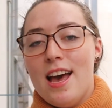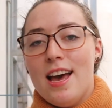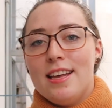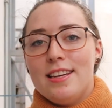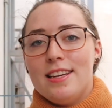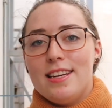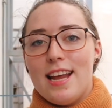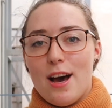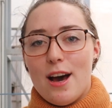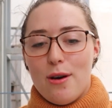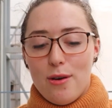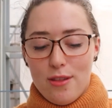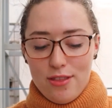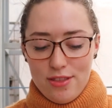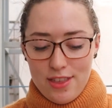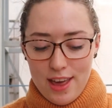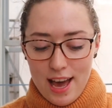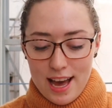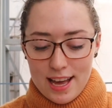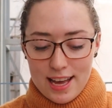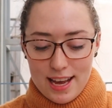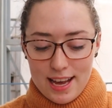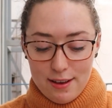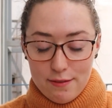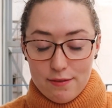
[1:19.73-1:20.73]
Now,
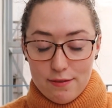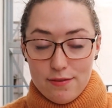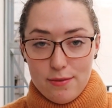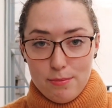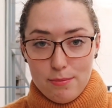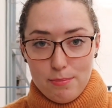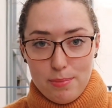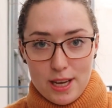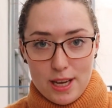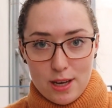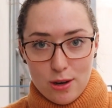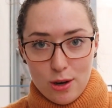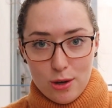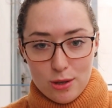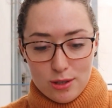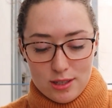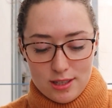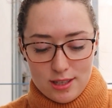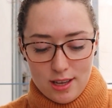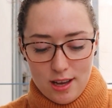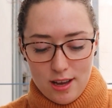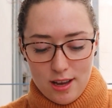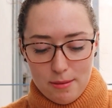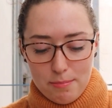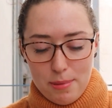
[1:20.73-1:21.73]
because
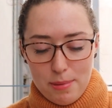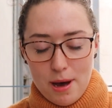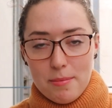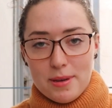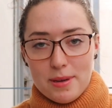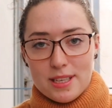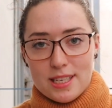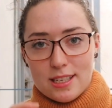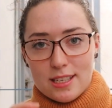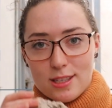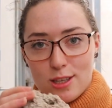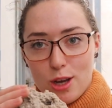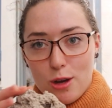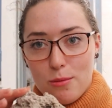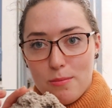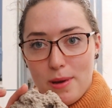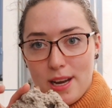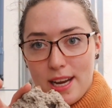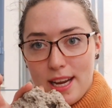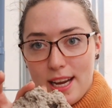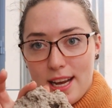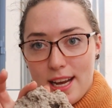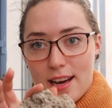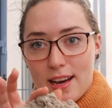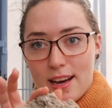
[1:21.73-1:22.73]
the pumice has so
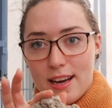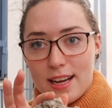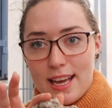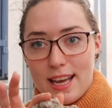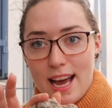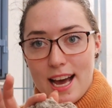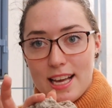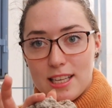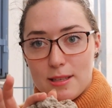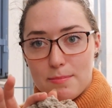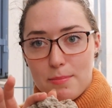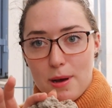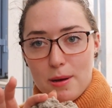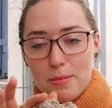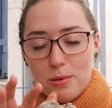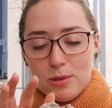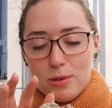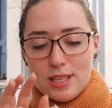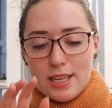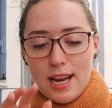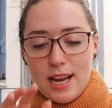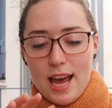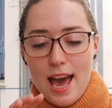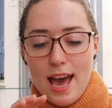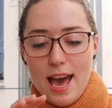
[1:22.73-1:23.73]
many gas bubbles
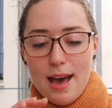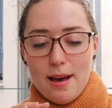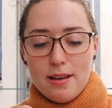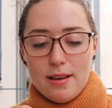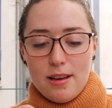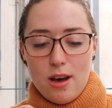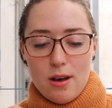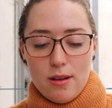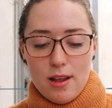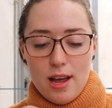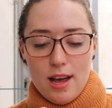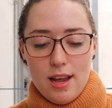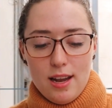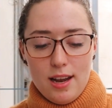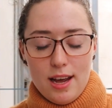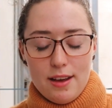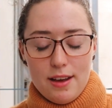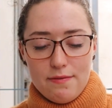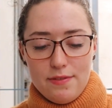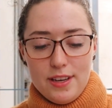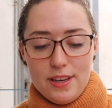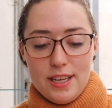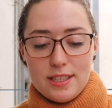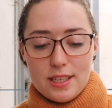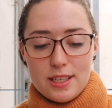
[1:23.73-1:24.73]
and air like
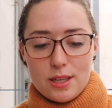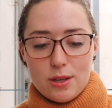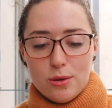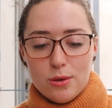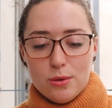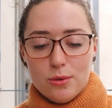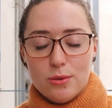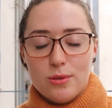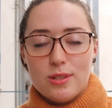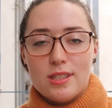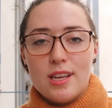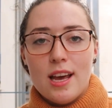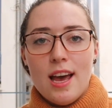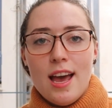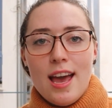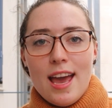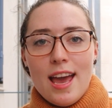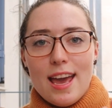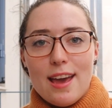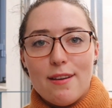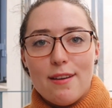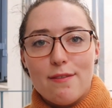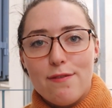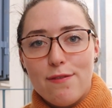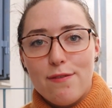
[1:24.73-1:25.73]
vesicles,
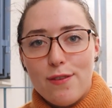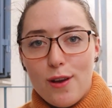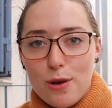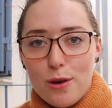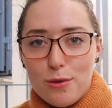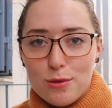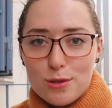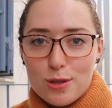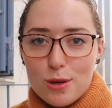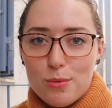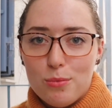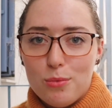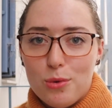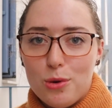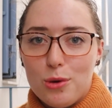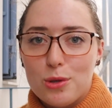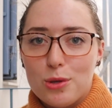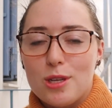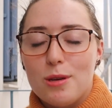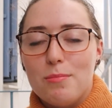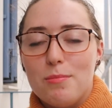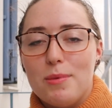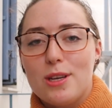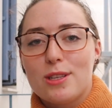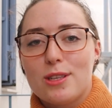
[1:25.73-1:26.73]
it floats on
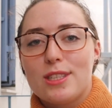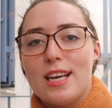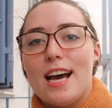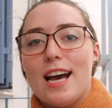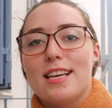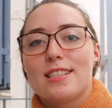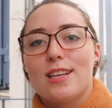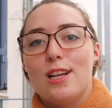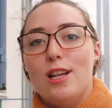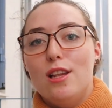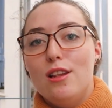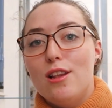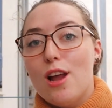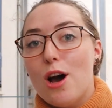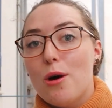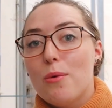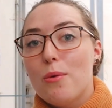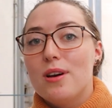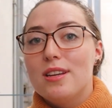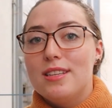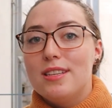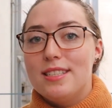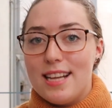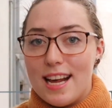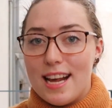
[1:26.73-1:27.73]
water because it has a
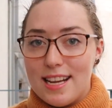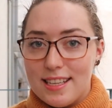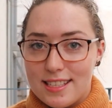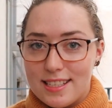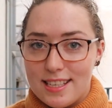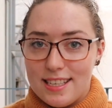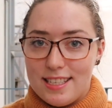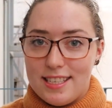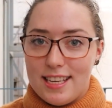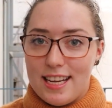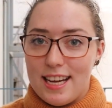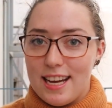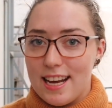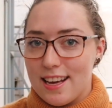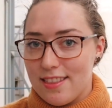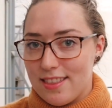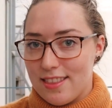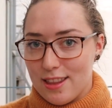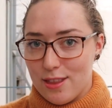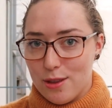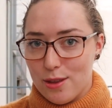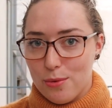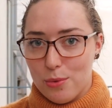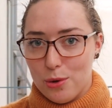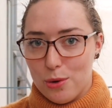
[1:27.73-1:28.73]
lower density
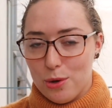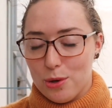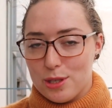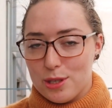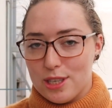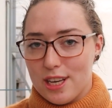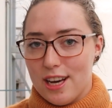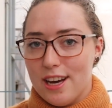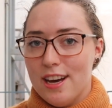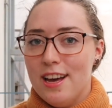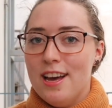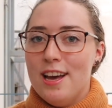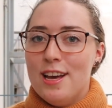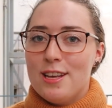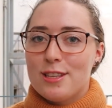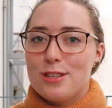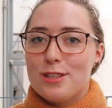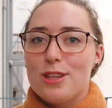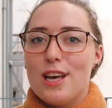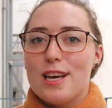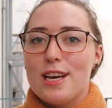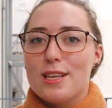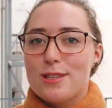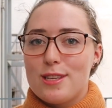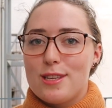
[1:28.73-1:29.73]
than the water. So
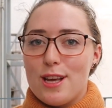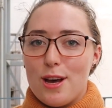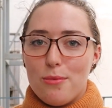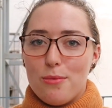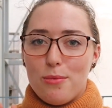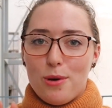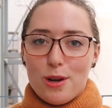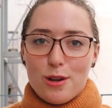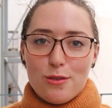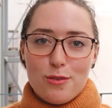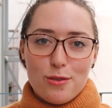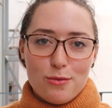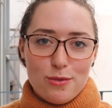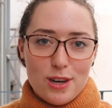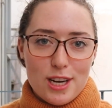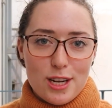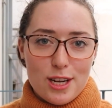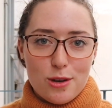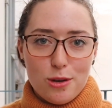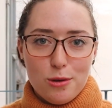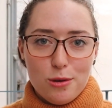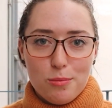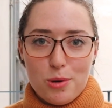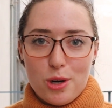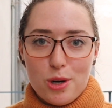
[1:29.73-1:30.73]
that's one of the really
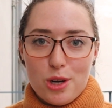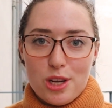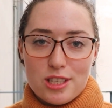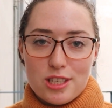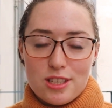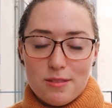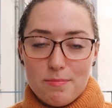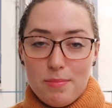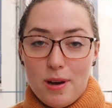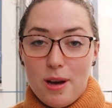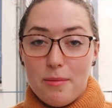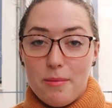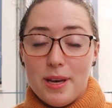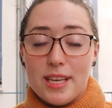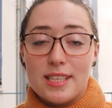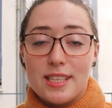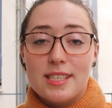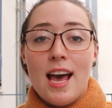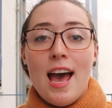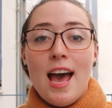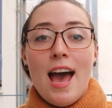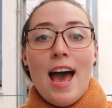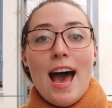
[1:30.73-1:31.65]
cool products of pumice.